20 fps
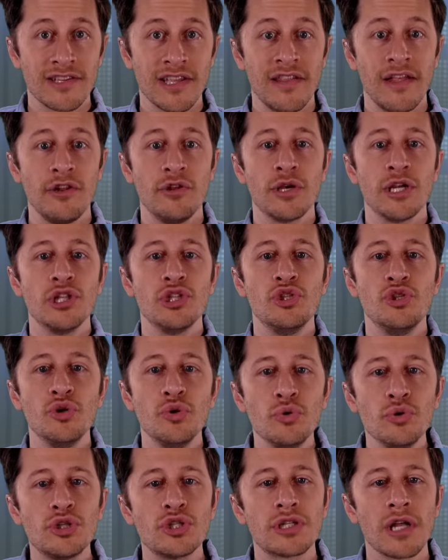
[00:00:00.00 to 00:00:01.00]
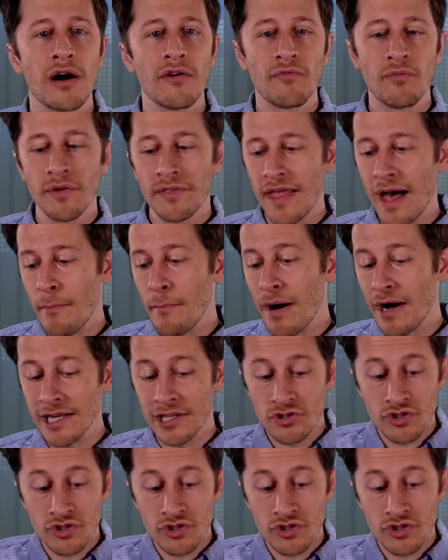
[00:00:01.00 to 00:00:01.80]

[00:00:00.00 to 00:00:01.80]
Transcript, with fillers: and then you can do stuff with that money.